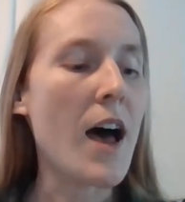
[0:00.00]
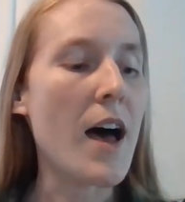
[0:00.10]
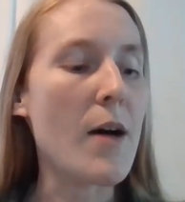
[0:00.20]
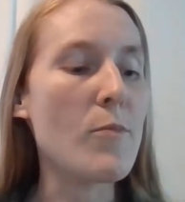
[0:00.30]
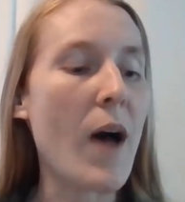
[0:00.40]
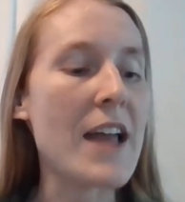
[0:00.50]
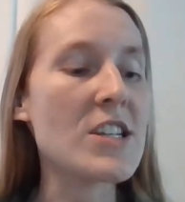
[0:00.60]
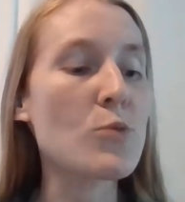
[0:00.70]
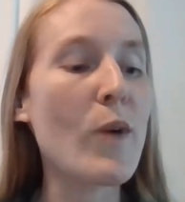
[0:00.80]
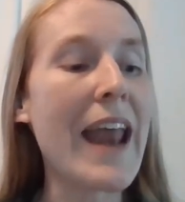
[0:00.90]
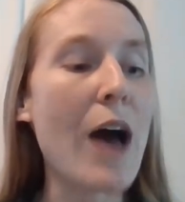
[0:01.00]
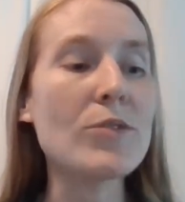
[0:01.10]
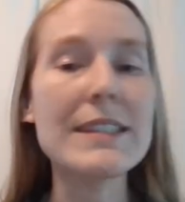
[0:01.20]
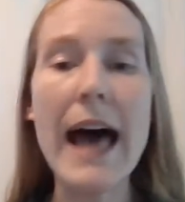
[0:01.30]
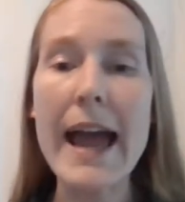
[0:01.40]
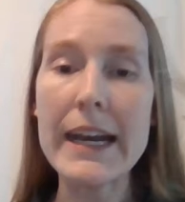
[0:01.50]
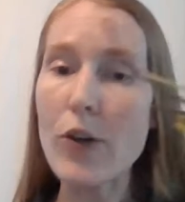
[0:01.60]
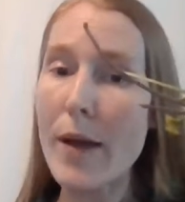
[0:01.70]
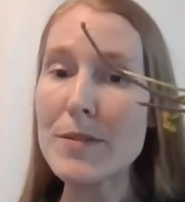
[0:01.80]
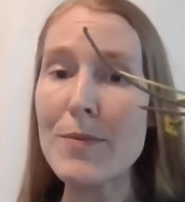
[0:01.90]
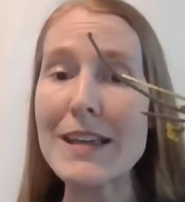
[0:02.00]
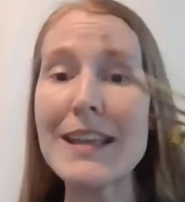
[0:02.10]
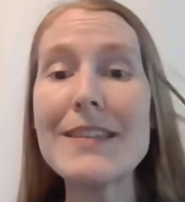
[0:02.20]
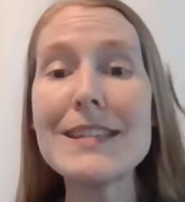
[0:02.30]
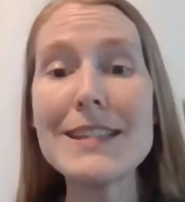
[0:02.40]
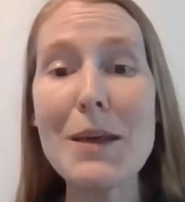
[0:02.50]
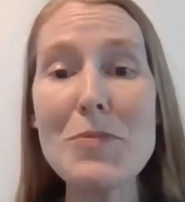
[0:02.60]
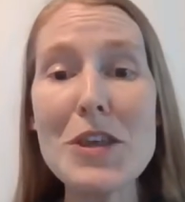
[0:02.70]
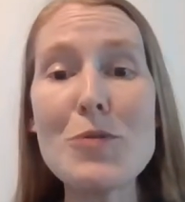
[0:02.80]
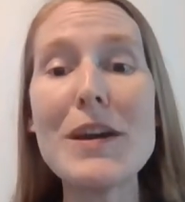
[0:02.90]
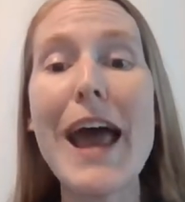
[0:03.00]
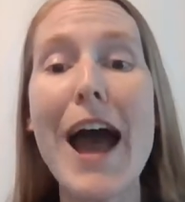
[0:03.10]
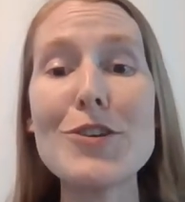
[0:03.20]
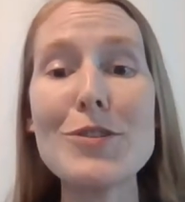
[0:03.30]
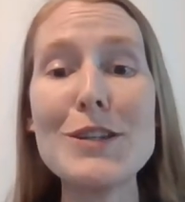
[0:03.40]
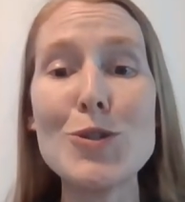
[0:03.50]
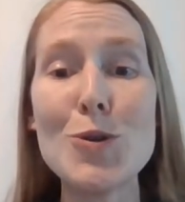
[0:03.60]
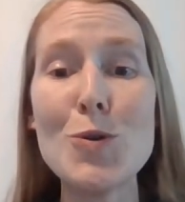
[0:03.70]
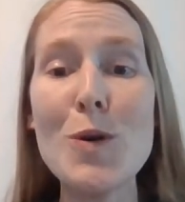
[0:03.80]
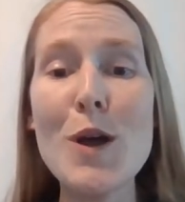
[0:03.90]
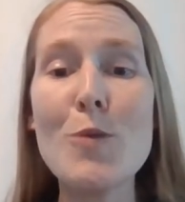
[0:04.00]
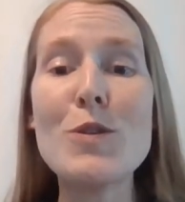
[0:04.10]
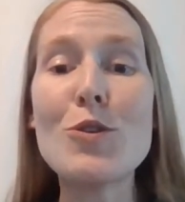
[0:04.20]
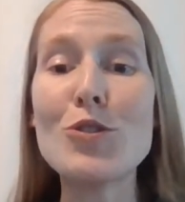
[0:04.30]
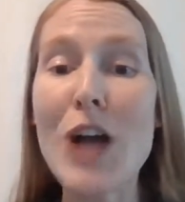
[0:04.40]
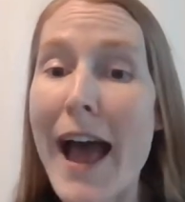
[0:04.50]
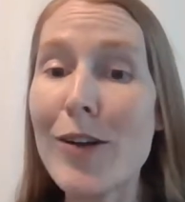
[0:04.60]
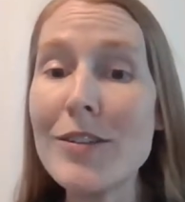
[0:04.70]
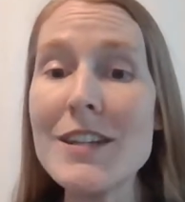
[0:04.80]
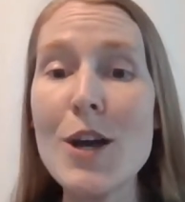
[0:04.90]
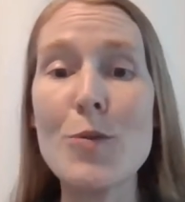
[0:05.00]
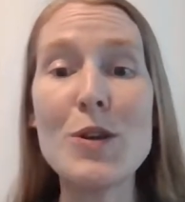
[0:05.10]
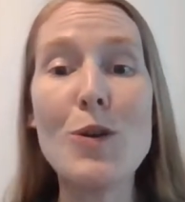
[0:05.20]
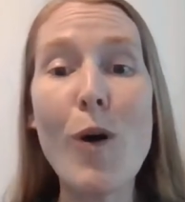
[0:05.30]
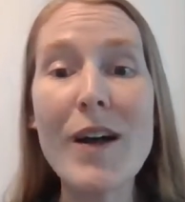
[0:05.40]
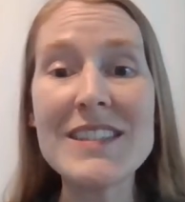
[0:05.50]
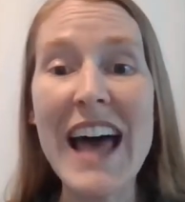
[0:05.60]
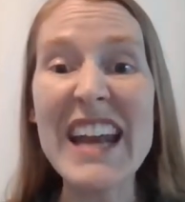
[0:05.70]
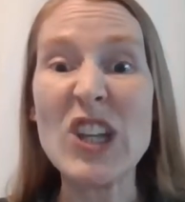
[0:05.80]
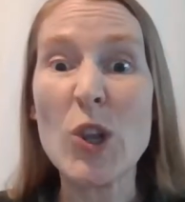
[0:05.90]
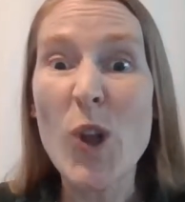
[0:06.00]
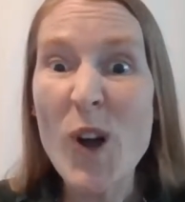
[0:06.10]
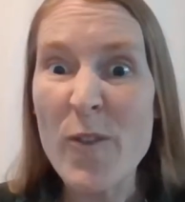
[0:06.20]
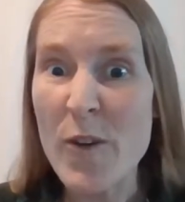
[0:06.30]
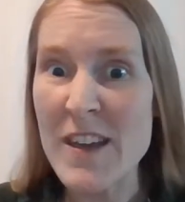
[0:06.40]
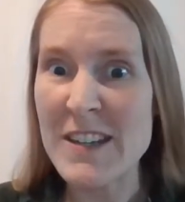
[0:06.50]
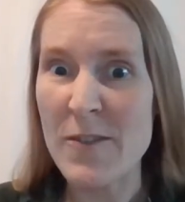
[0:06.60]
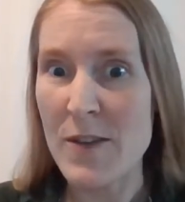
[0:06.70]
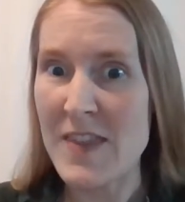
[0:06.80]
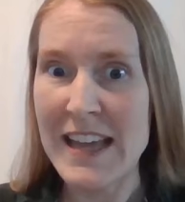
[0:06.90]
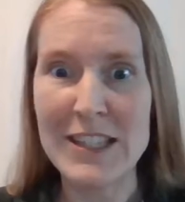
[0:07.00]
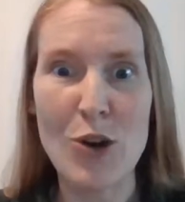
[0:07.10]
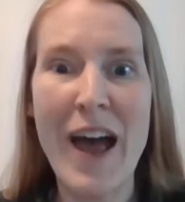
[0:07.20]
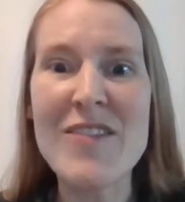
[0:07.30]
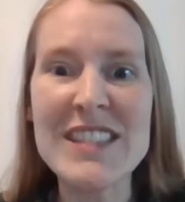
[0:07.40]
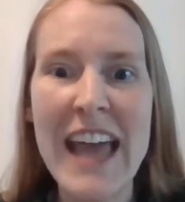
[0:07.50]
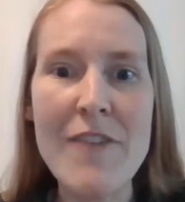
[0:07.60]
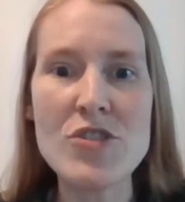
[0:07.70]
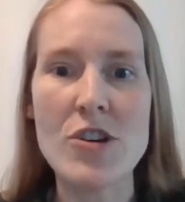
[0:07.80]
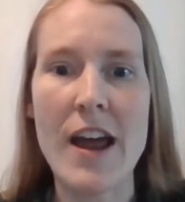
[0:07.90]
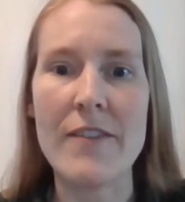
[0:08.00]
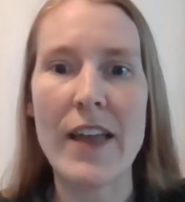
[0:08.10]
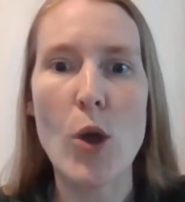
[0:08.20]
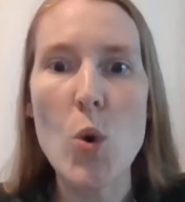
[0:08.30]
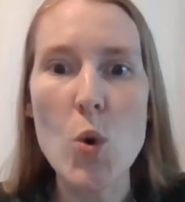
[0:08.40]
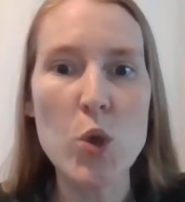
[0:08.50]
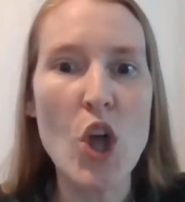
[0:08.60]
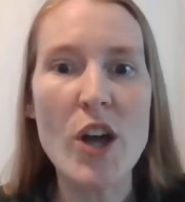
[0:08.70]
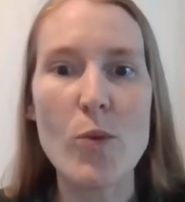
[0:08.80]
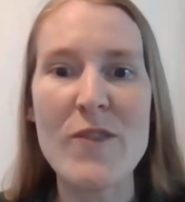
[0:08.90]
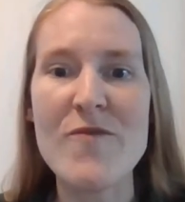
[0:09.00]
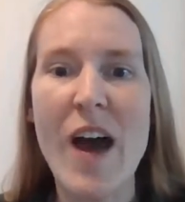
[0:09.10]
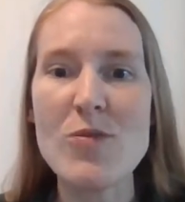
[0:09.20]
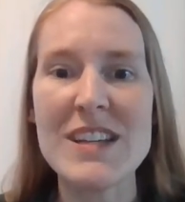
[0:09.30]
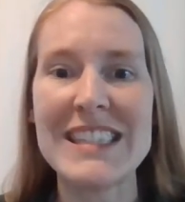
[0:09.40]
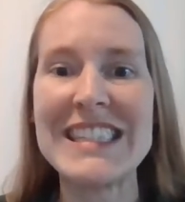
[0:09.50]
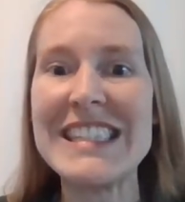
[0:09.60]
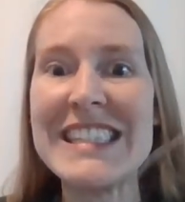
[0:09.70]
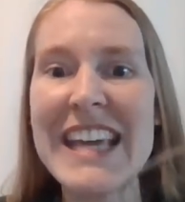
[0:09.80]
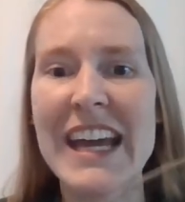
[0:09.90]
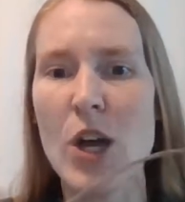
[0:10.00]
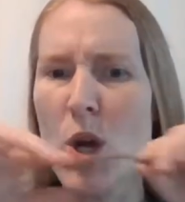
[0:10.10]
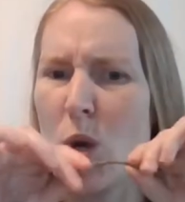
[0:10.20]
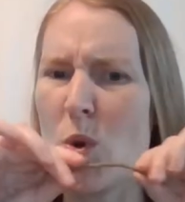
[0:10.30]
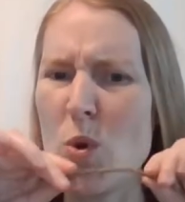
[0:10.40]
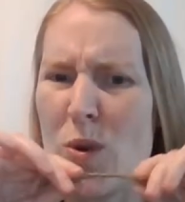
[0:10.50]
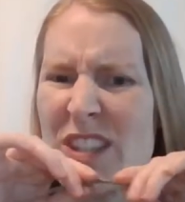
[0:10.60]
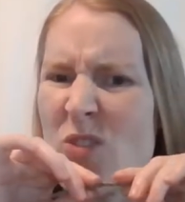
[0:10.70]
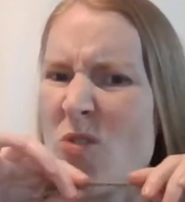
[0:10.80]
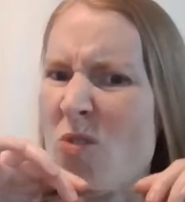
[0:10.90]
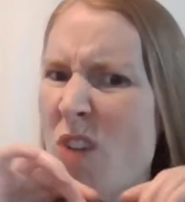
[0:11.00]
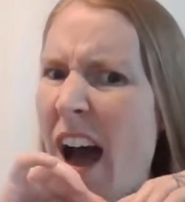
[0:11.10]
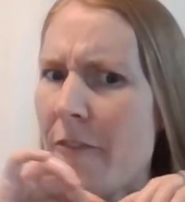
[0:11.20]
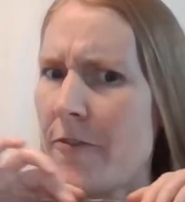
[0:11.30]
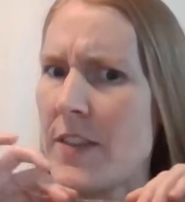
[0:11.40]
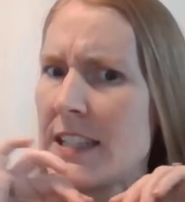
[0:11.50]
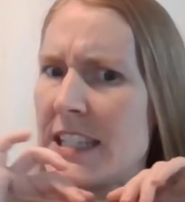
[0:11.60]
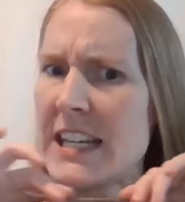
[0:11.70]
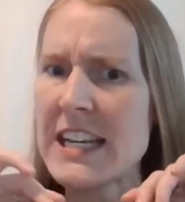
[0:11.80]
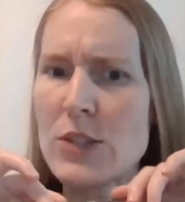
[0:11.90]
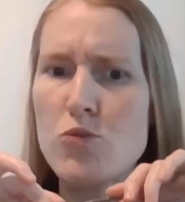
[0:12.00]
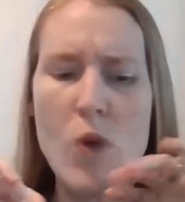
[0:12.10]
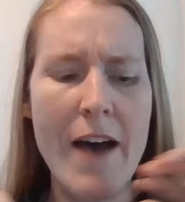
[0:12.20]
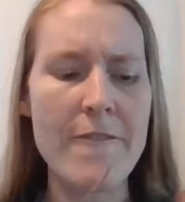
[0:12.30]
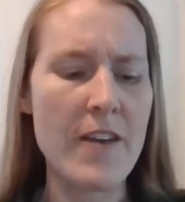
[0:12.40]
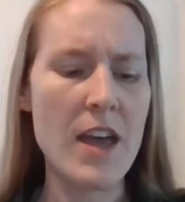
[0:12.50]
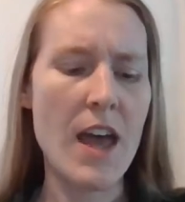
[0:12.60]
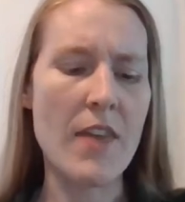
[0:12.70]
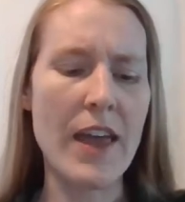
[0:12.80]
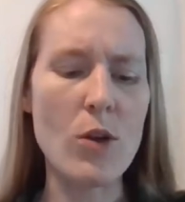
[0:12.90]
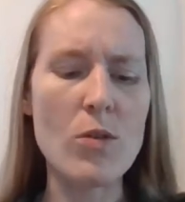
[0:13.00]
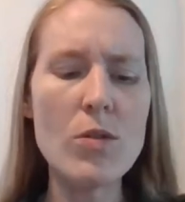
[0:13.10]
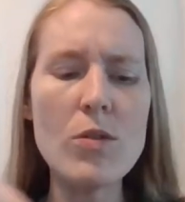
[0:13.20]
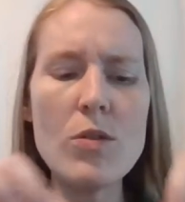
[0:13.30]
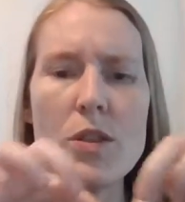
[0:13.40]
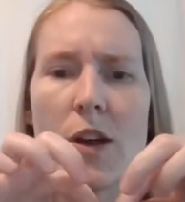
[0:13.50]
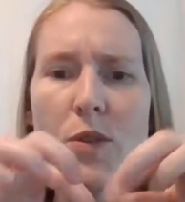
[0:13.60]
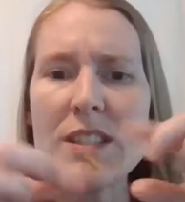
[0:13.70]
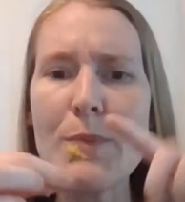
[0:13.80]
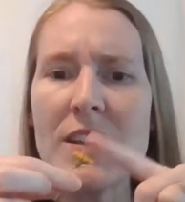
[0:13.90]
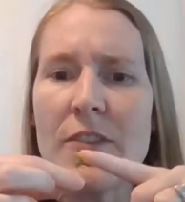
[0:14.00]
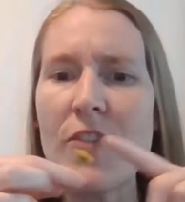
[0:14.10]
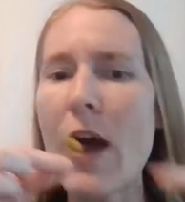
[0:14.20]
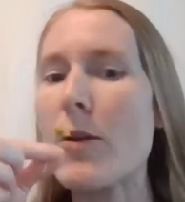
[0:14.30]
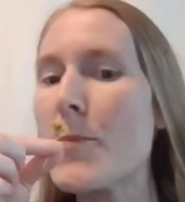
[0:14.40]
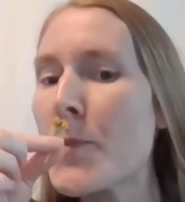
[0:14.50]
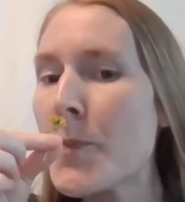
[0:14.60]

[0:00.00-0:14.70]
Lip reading: I just went outside and grabbed some things. And this is something you can actually do with your child where you go outside and look for the different things. Have a scavenger hunt of like, oh, look, we found a stick. Ooh, it's rough. The stick is rough. And like, oh, look, we smelled a flower.